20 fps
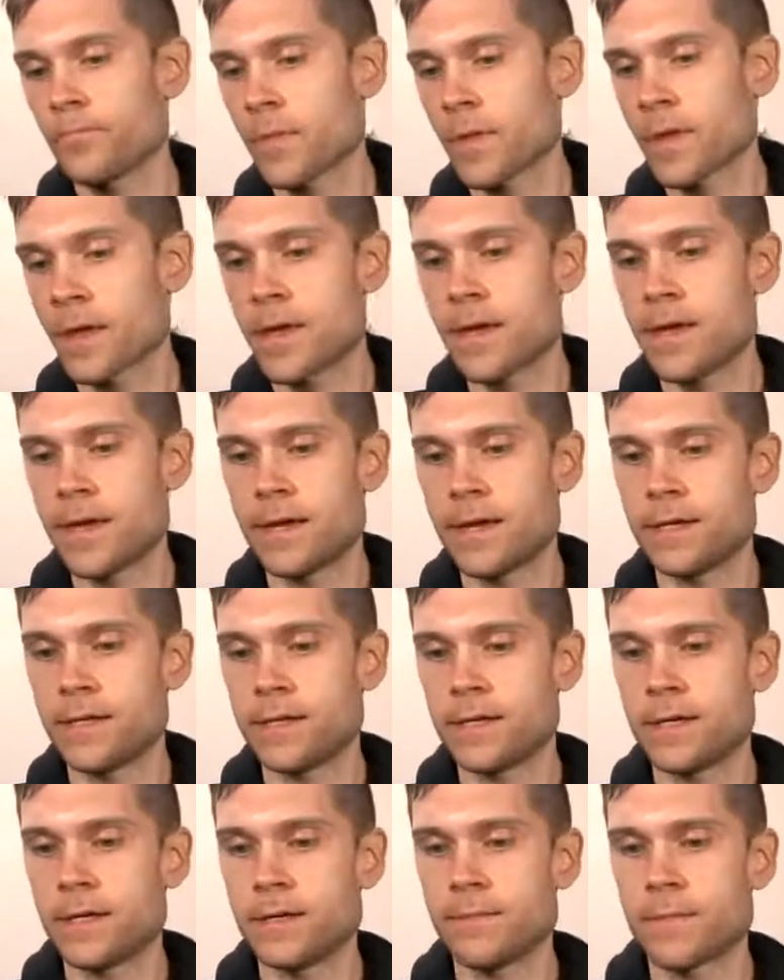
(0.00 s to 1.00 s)
And
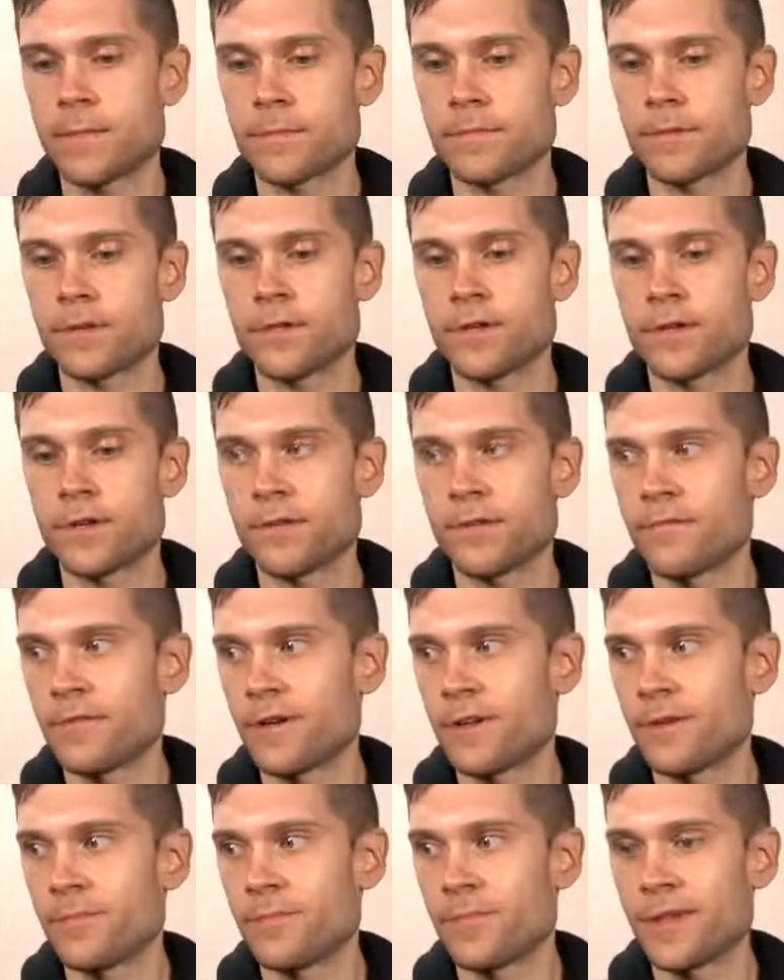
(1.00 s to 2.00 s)
I'm just trying to
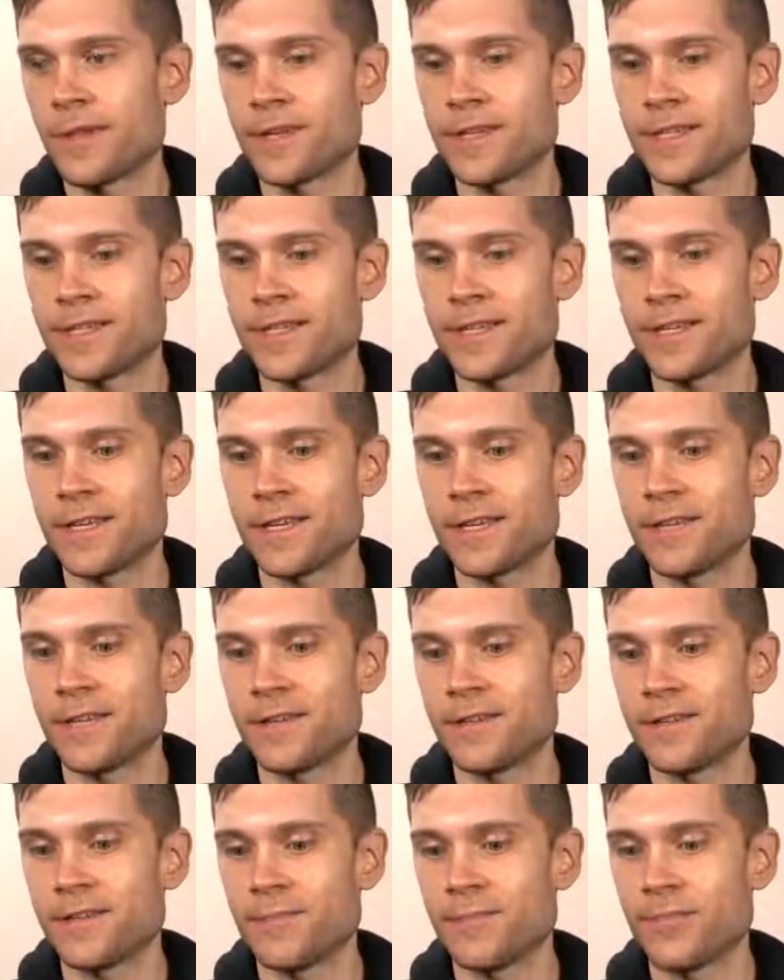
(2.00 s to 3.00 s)
find a place
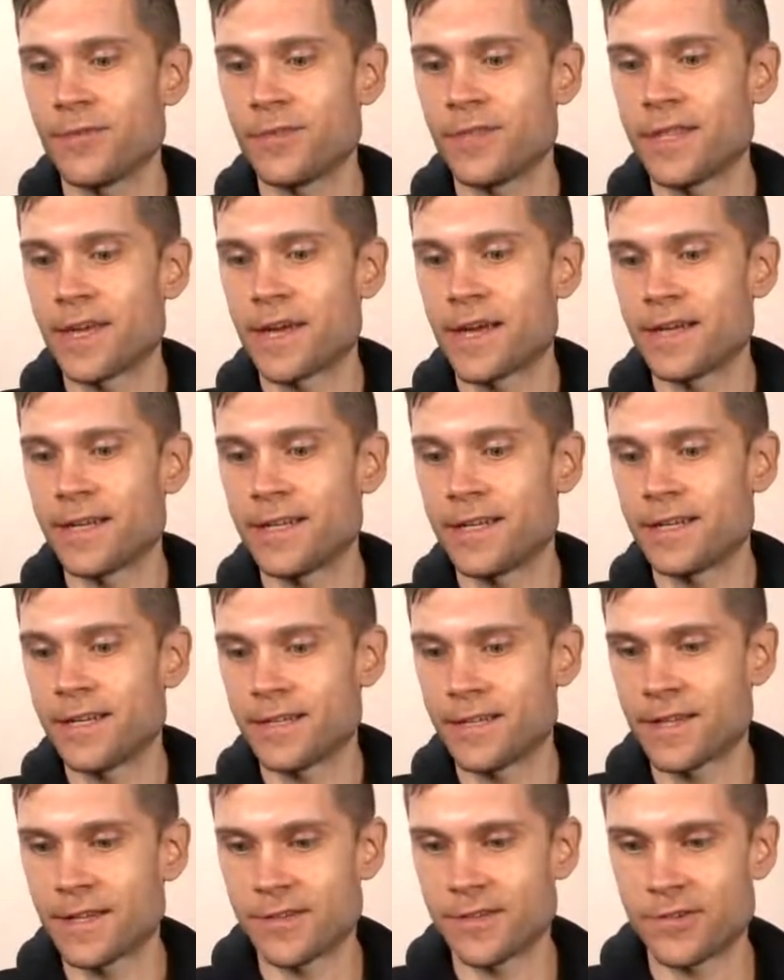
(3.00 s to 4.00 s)
to put that.
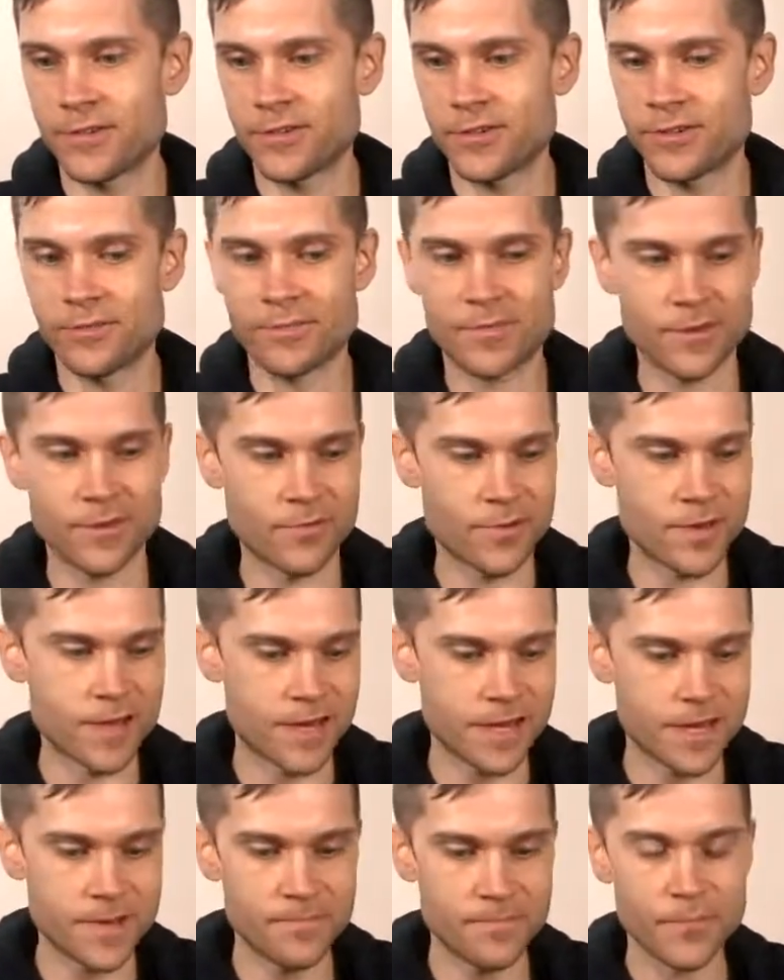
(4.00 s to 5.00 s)
That should be
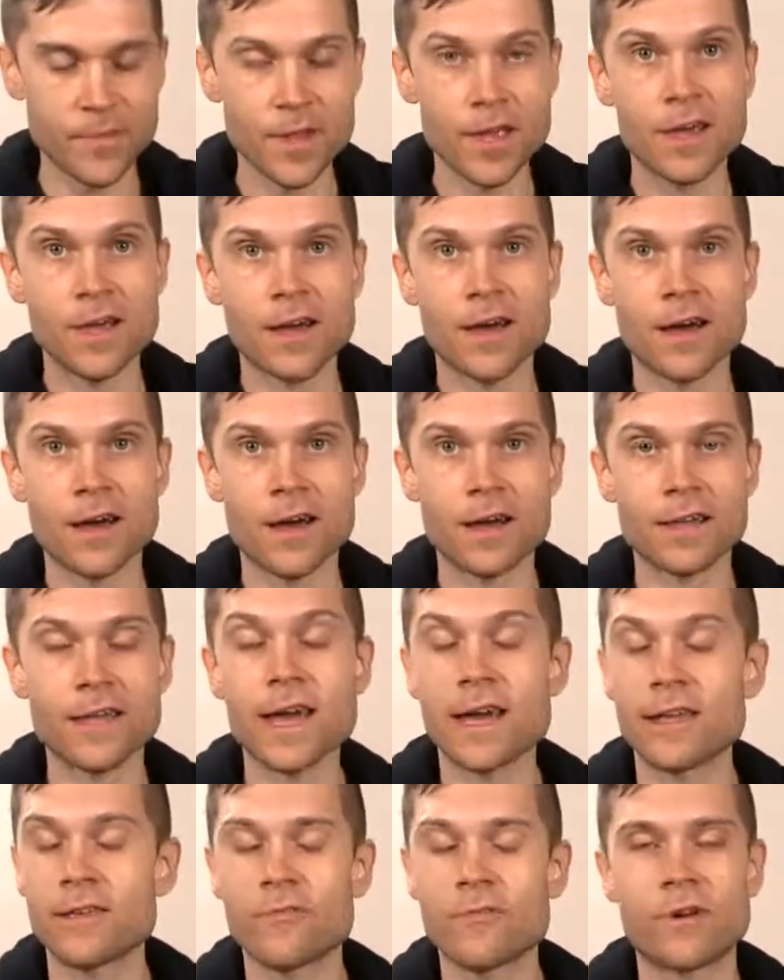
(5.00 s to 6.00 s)
okay.
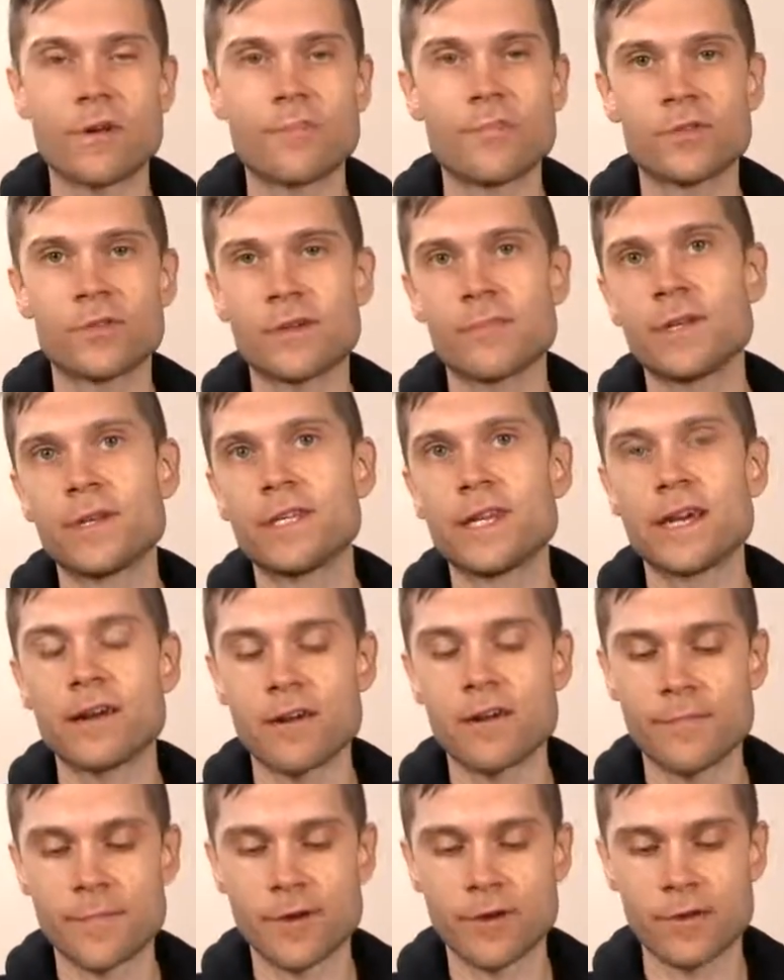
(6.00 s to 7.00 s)
Yeah, you want to put them in
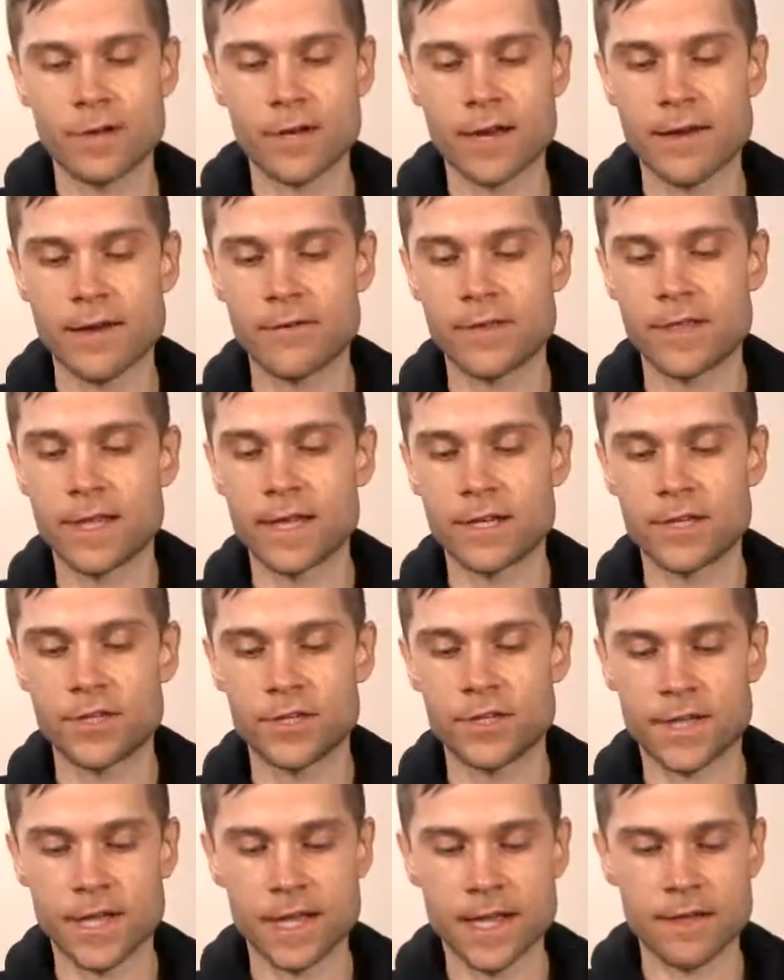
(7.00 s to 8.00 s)
dairy milk now and then
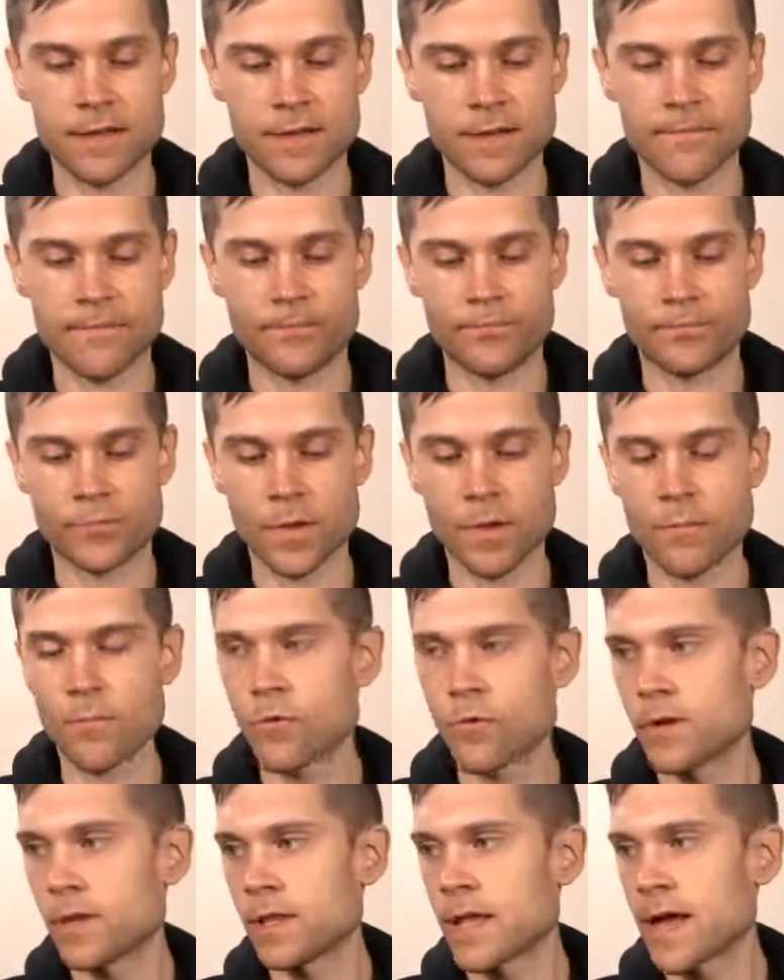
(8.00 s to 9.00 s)
just to get them
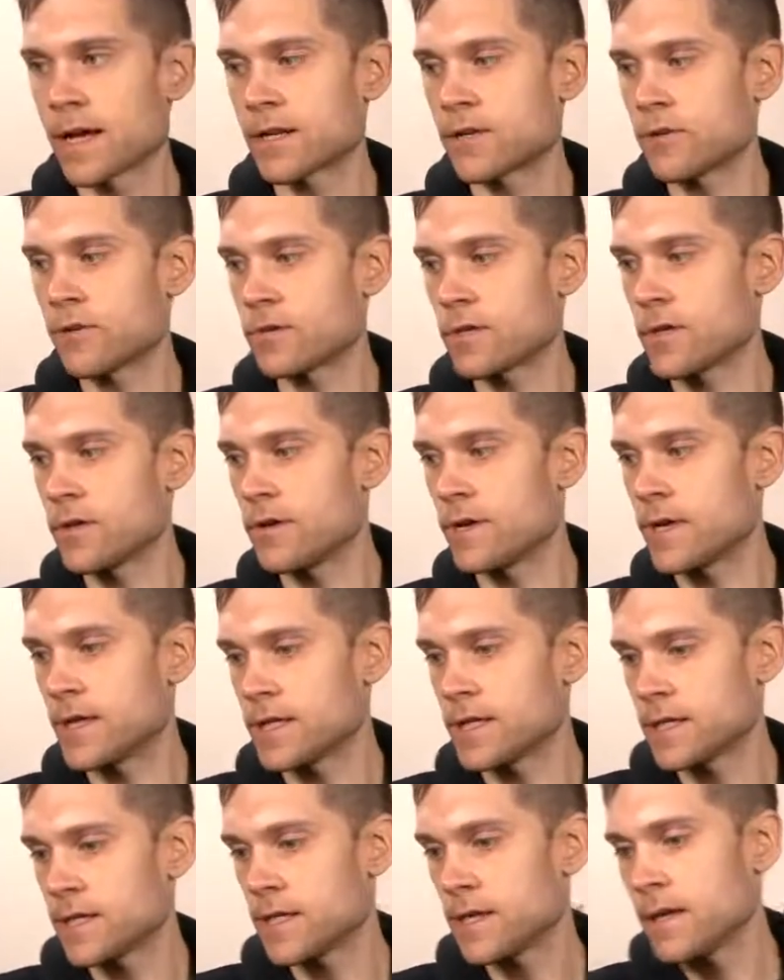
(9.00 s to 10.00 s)
more lactose
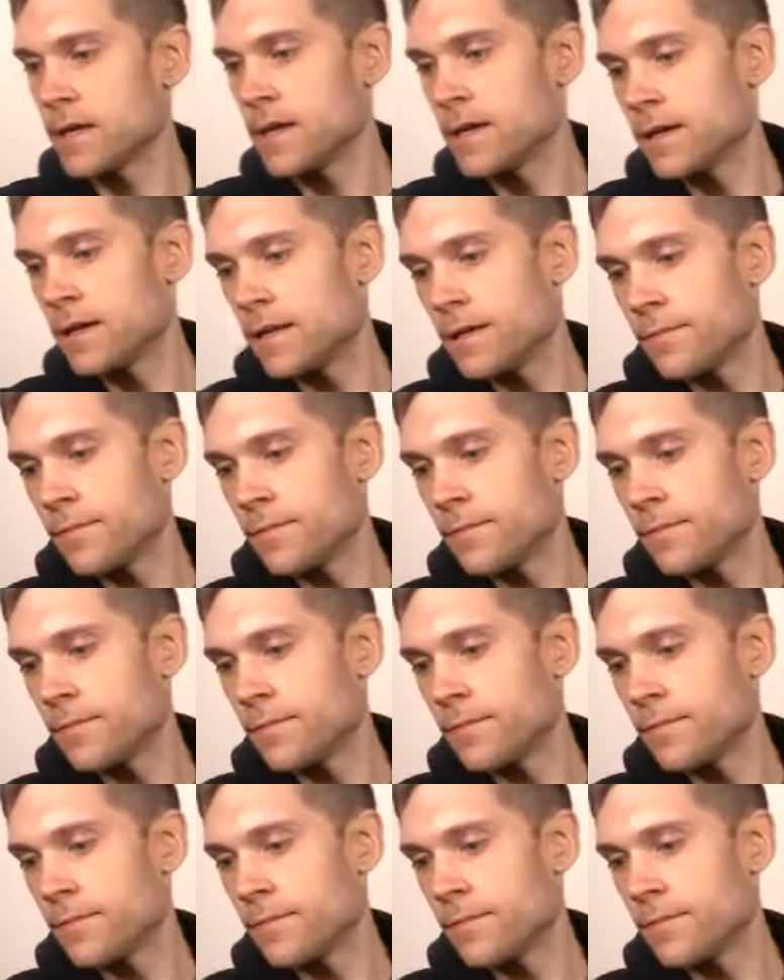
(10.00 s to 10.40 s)
goodness. Let